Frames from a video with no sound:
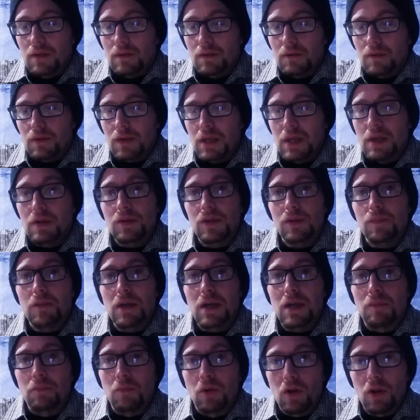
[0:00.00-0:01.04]
accusing
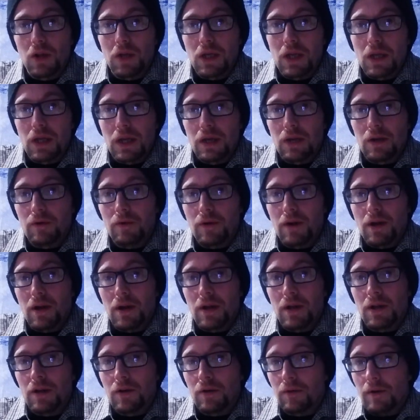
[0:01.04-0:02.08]
me of bullying and
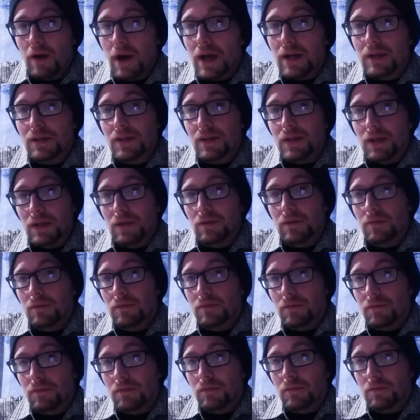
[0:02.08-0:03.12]
harassing.
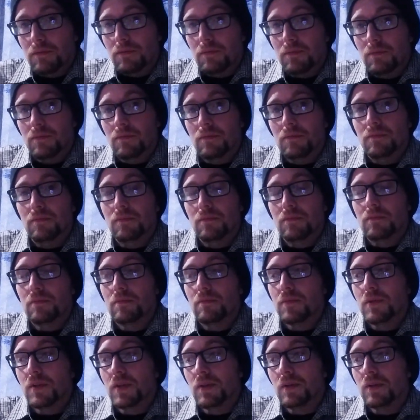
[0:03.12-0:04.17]

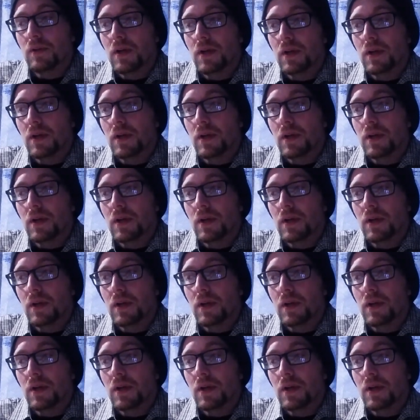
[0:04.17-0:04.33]
So I